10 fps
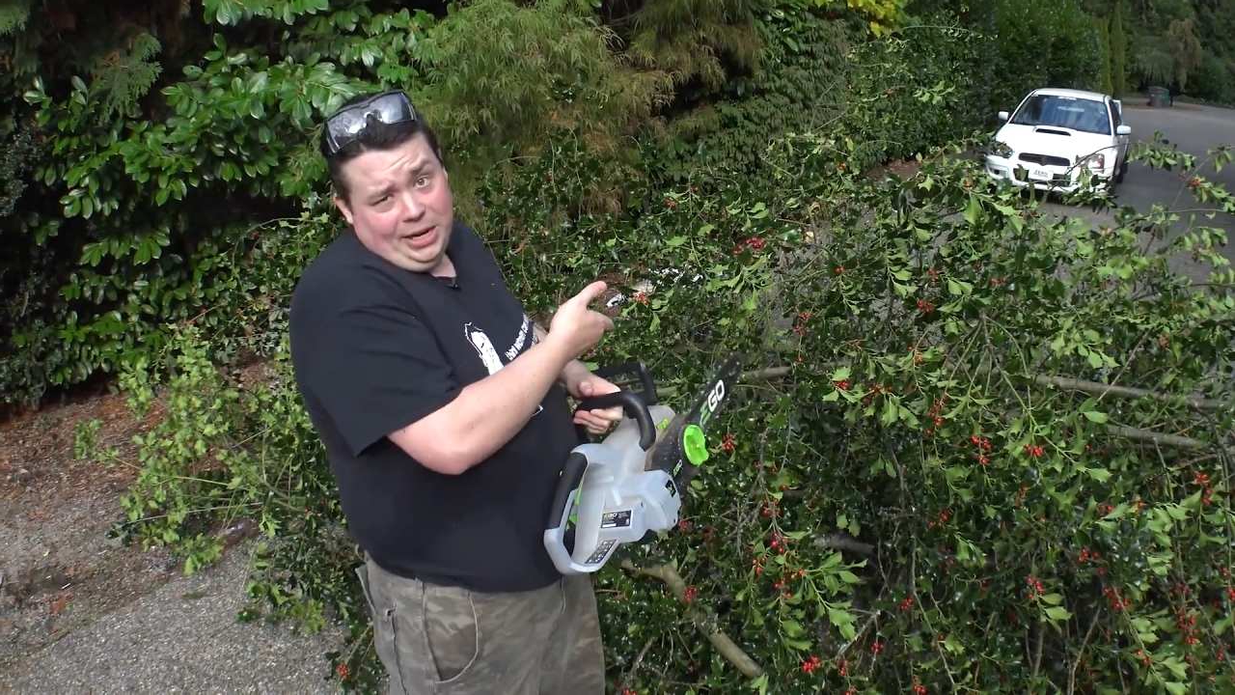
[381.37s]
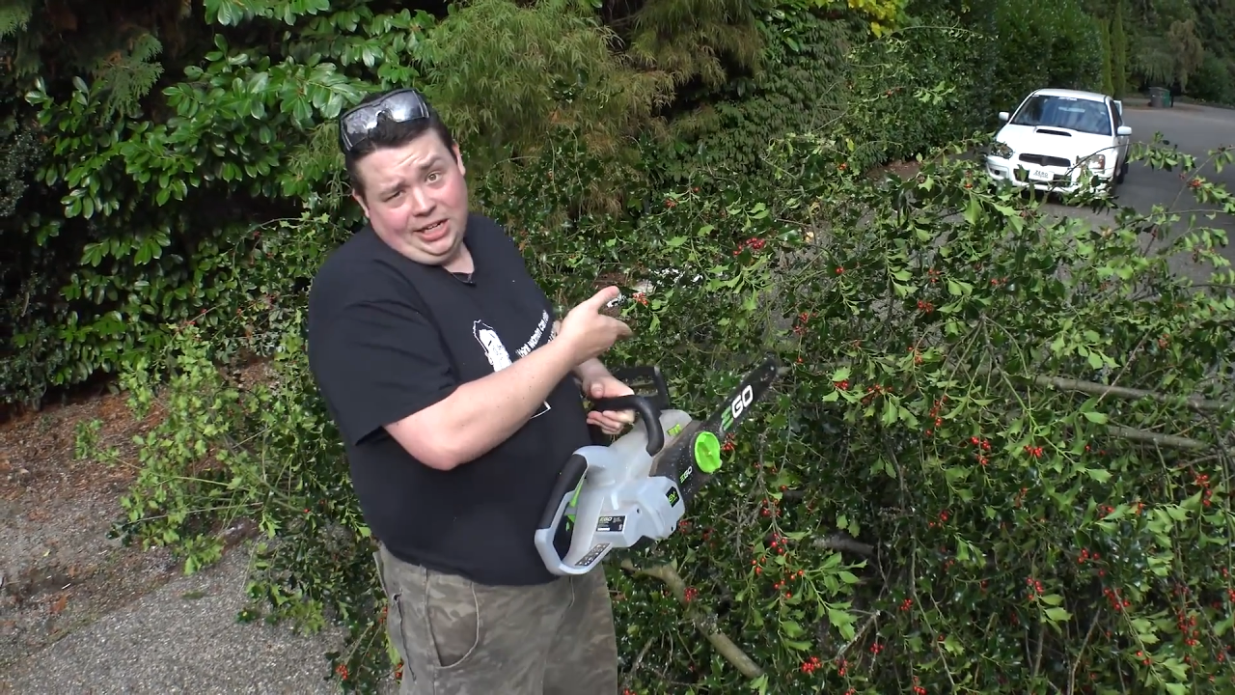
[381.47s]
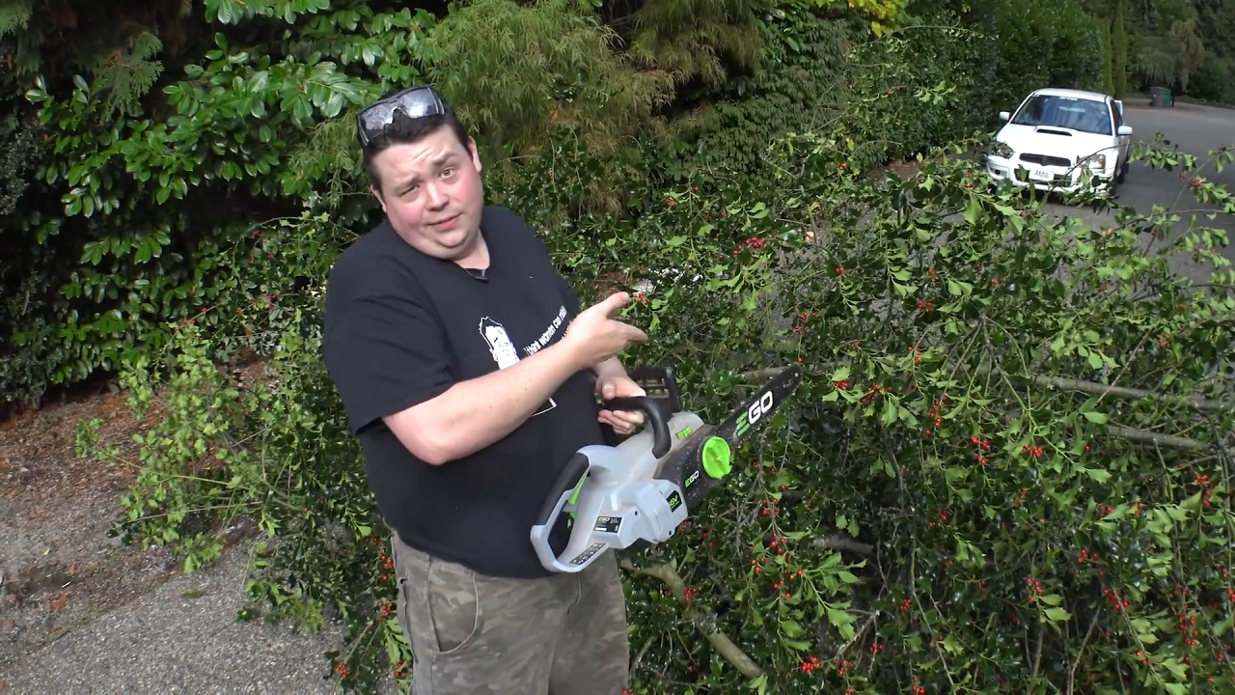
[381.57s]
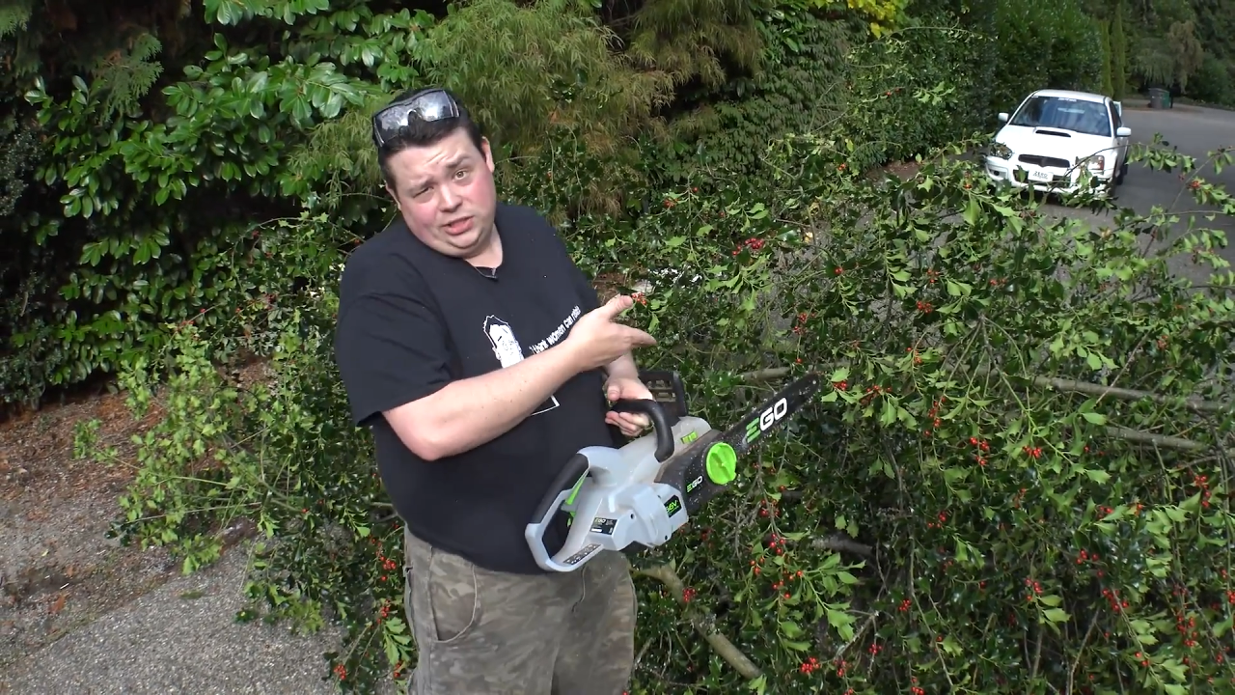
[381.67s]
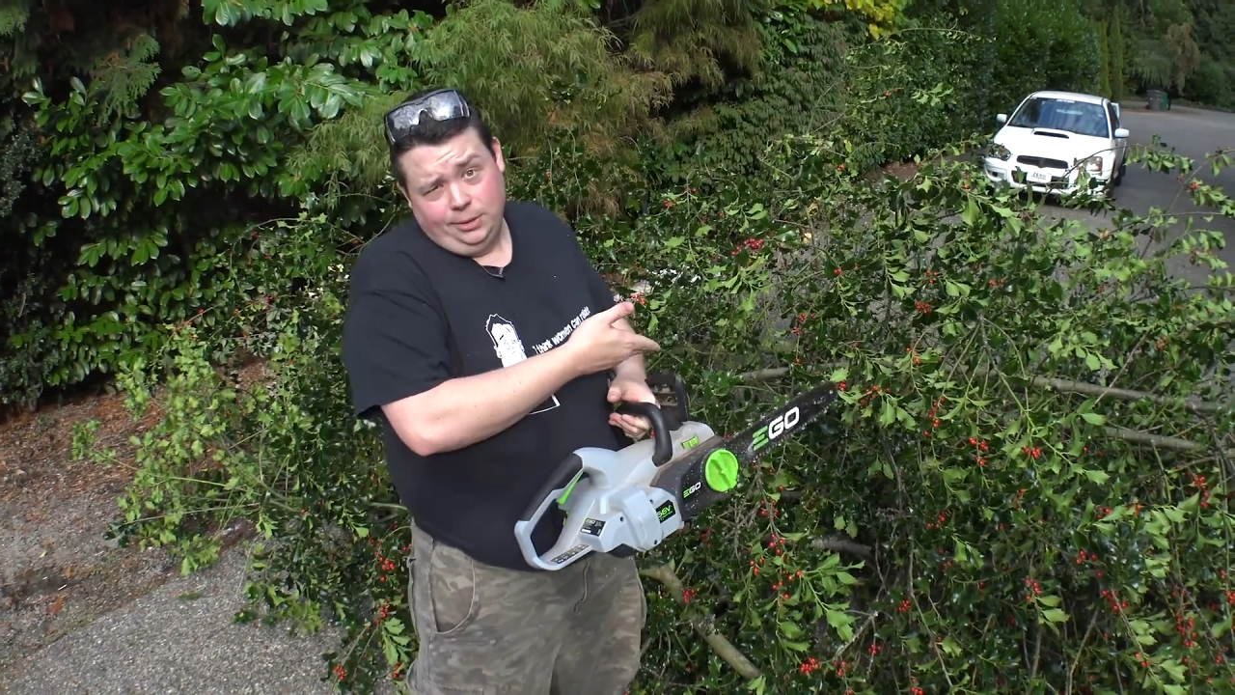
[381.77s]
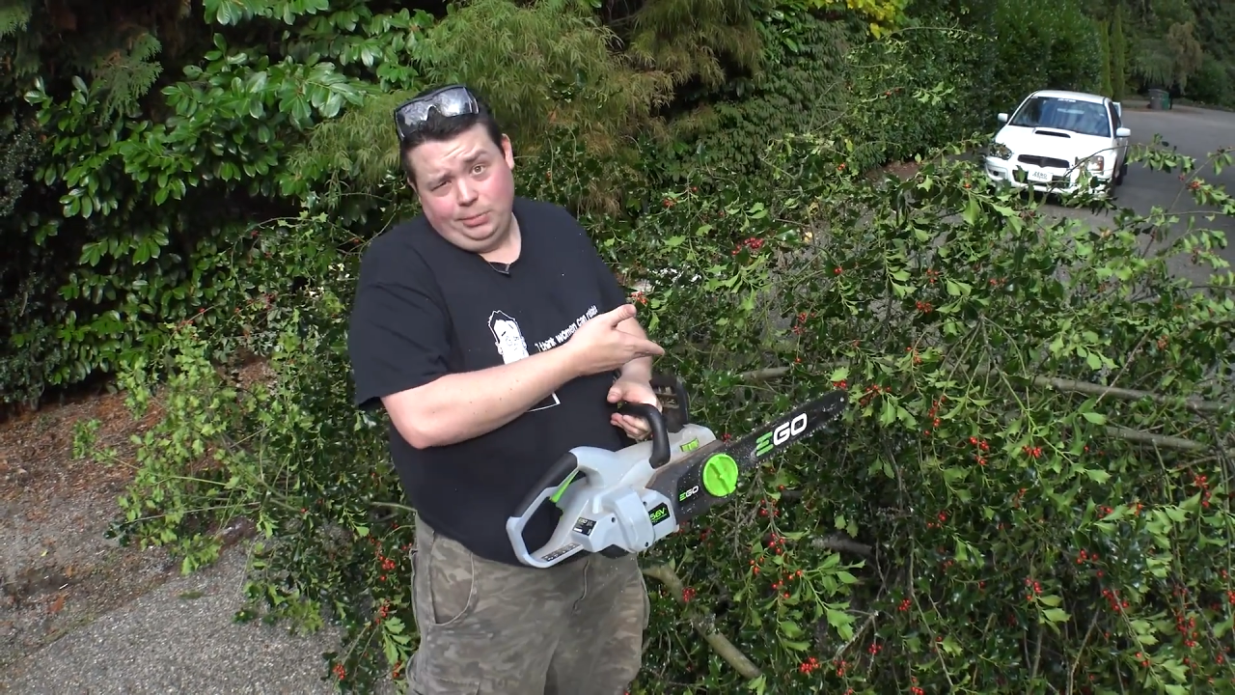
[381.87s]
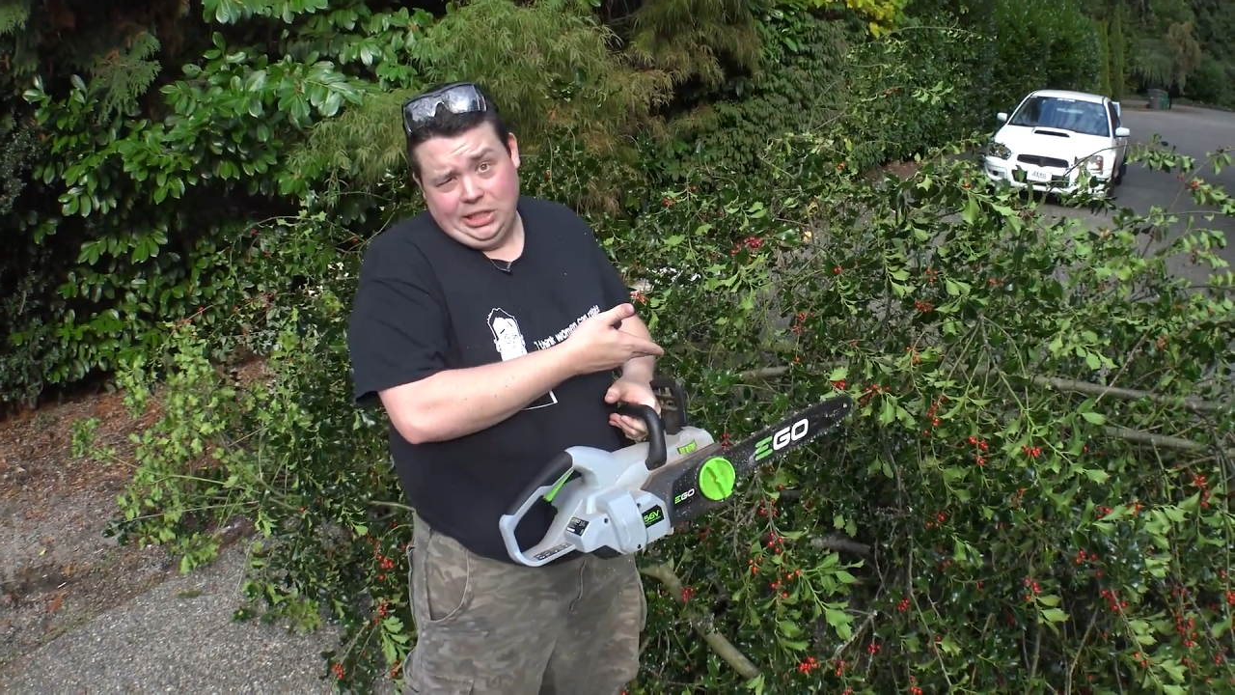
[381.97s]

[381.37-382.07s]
magnificent